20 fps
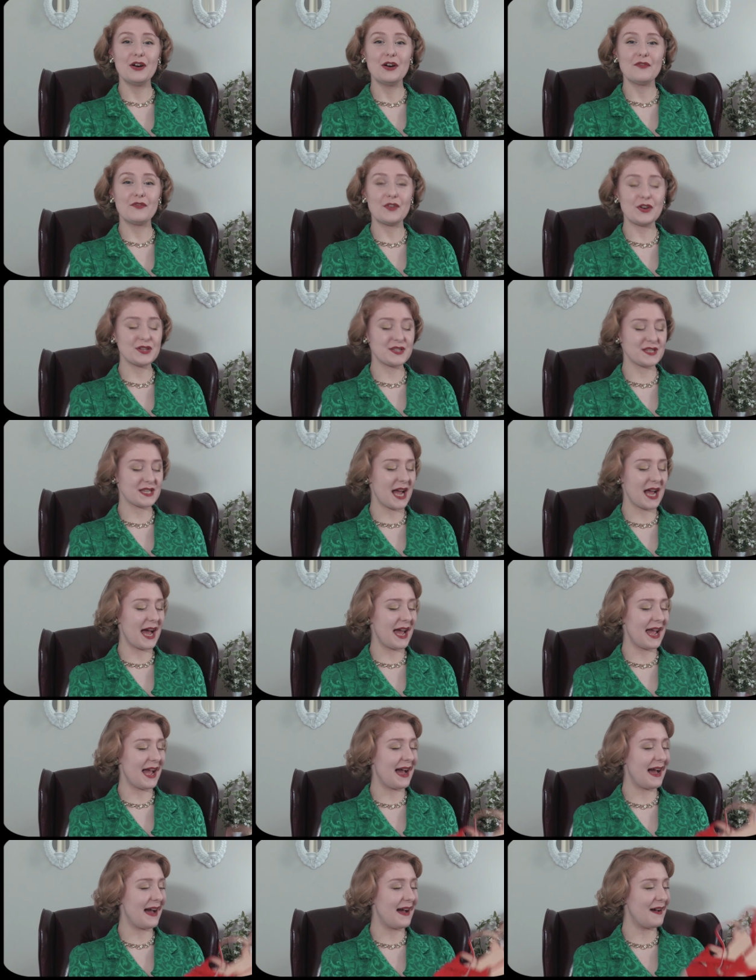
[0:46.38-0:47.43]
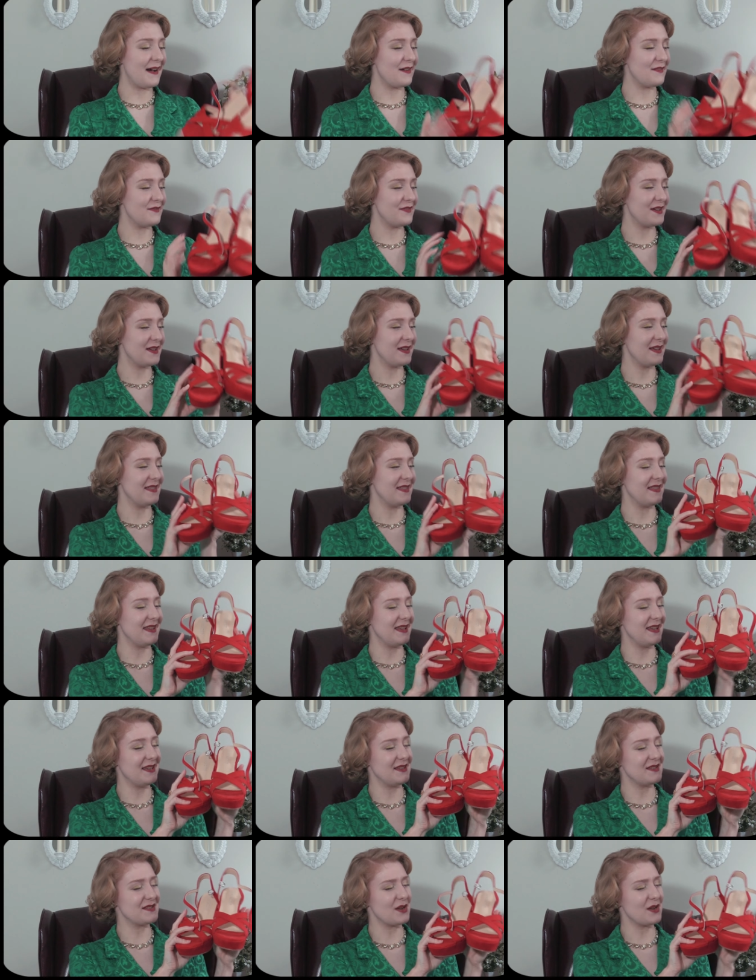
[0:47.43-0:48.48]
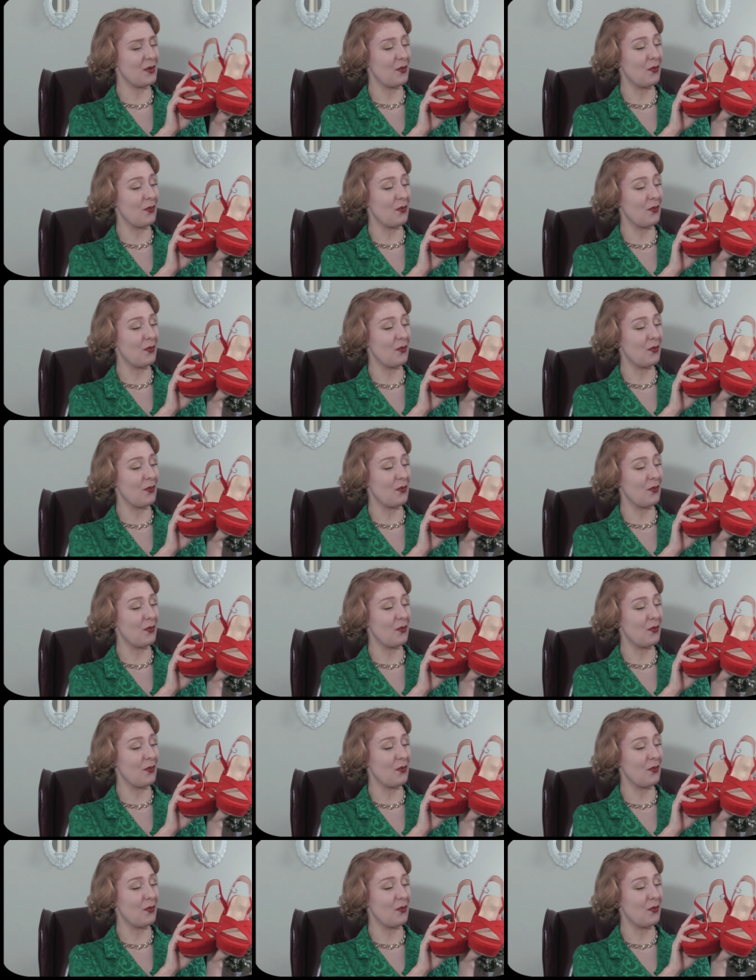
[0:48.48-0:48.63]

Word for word: First, I have these